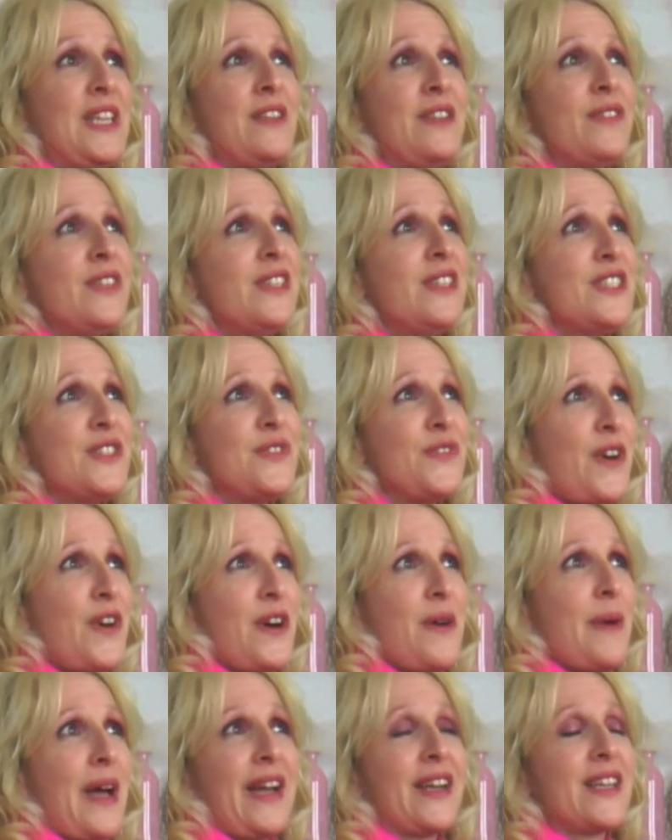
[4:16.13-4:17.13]
even
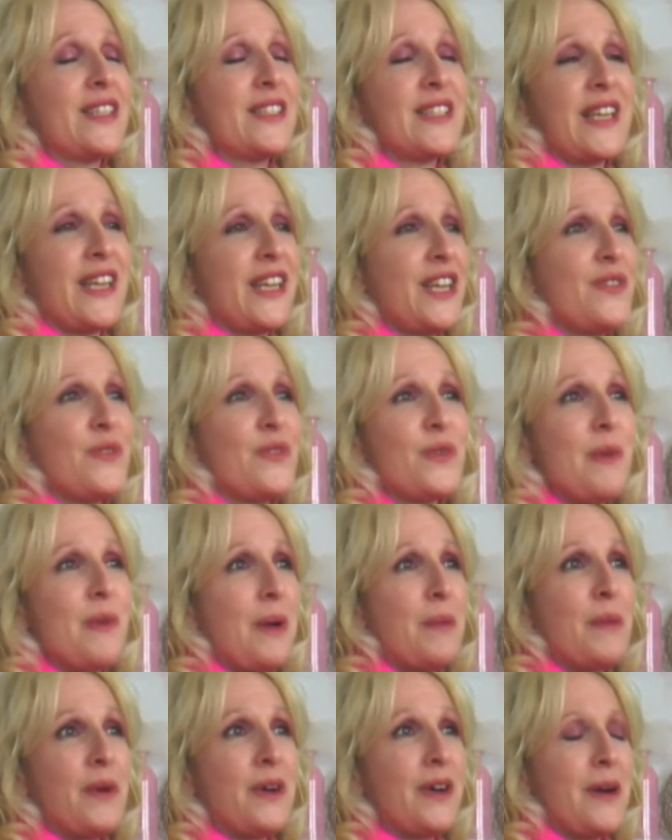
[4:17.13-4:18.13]
as far back as I can
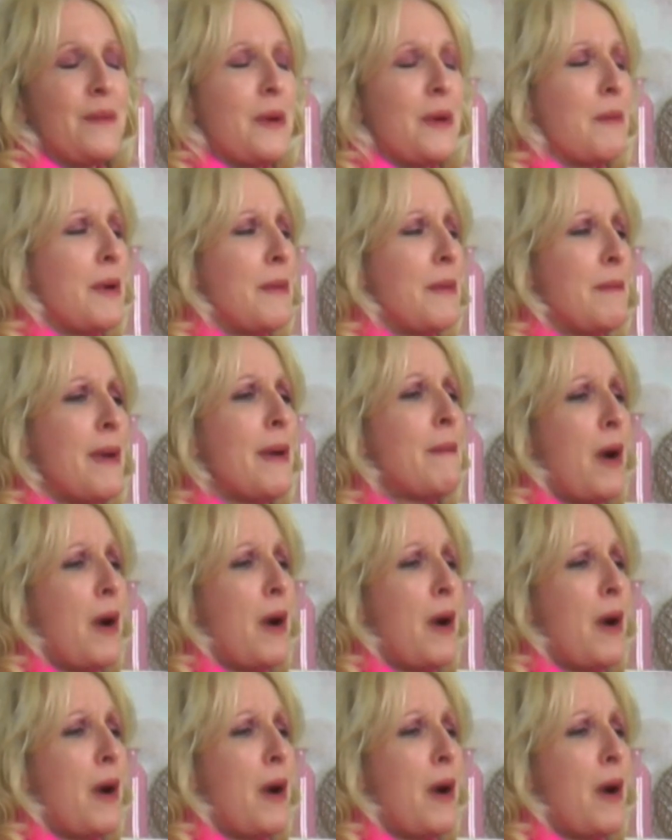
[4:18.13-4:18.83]
remember, my